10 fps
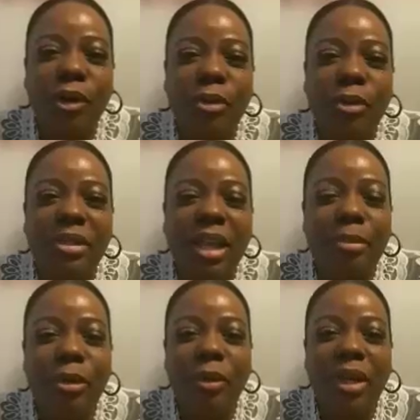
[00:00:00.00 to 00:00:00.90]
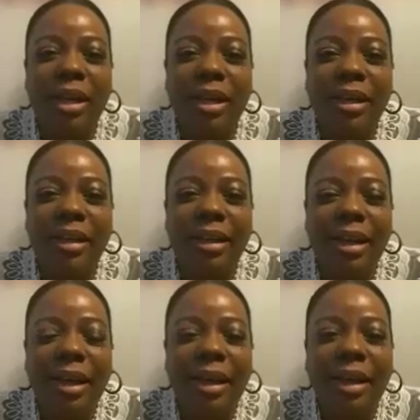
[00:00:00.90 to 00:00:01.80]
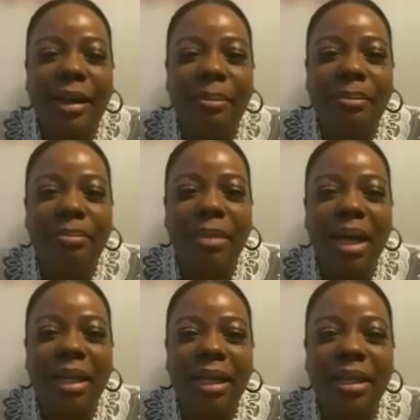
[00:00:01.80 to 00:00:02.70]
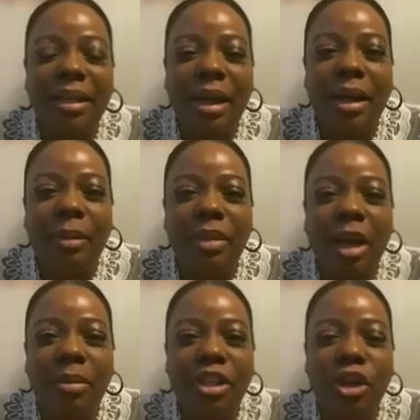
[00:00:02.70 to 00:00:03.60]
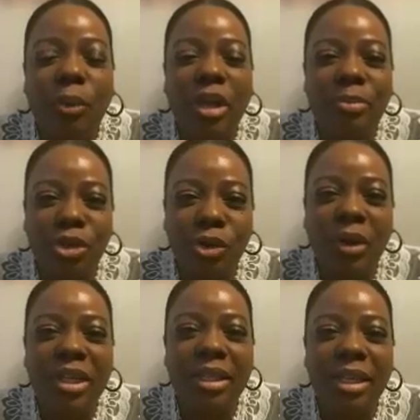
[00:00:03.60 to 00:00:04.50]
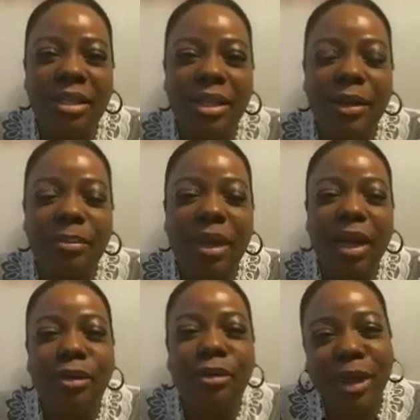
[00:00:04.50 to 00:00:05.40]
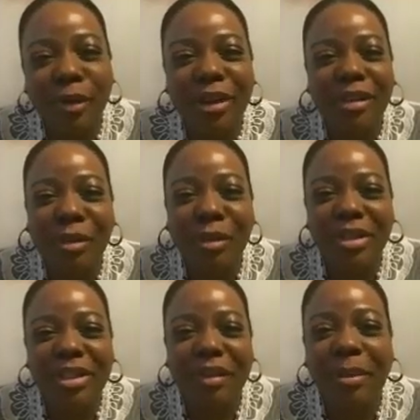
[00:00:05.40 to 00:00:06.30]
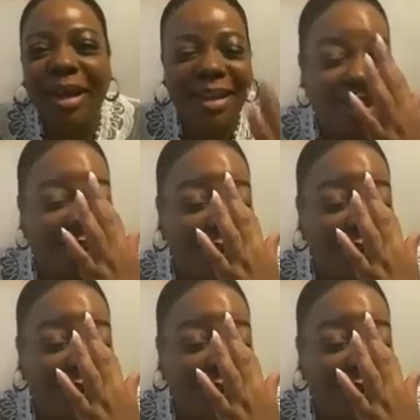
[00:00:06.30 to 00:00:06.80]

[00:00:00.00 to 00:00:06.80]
herbs like moringa, mullein, helping your respiratory system, elderberry, of course, everybody,